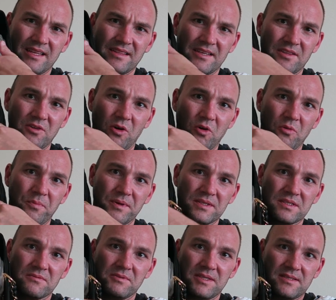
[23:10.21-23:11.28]
that
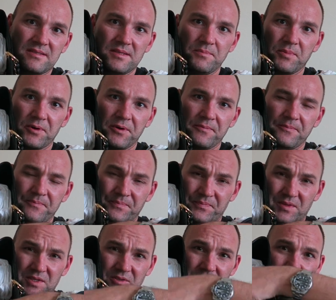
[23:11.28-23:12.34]
opens with a zipper,
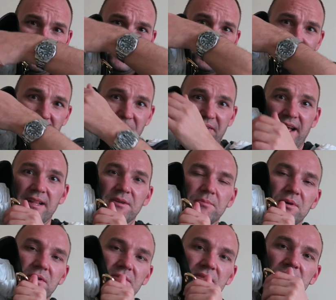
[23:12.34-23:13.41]
so you can put your
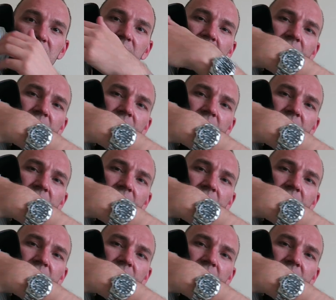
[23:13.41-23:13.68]
valuables.